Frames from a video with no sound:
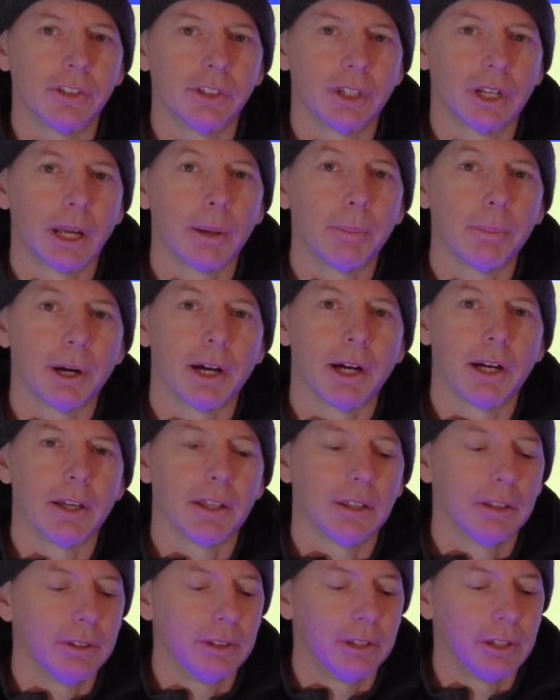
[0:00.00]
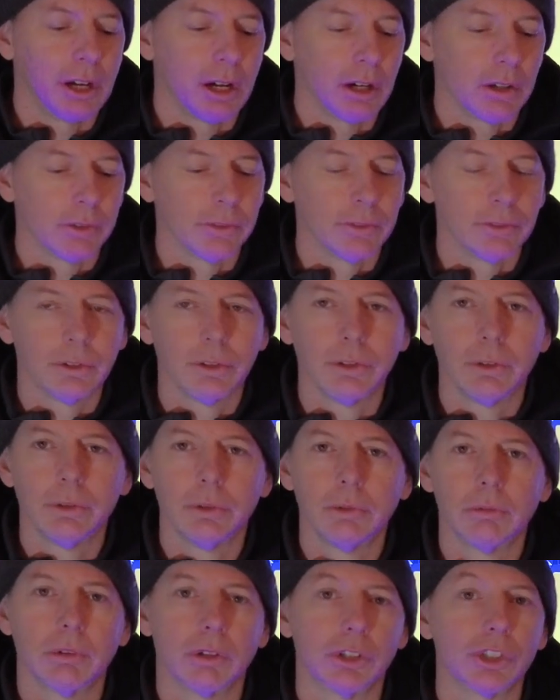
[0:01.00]
Should I buy the Goggles
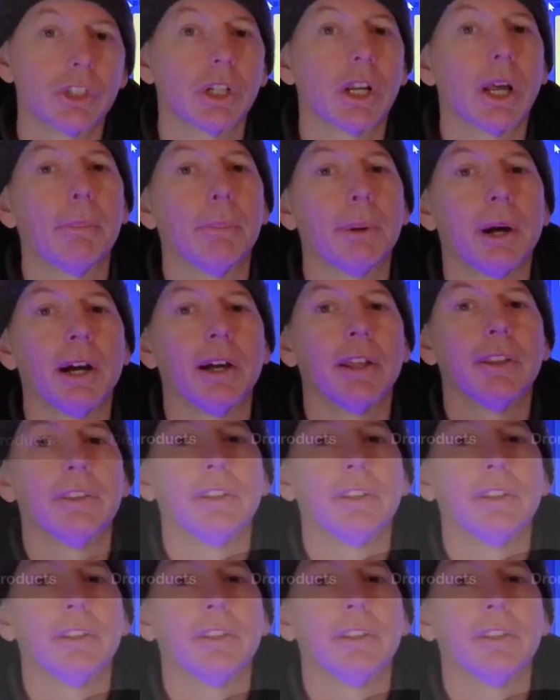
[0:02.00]
2 or should I buy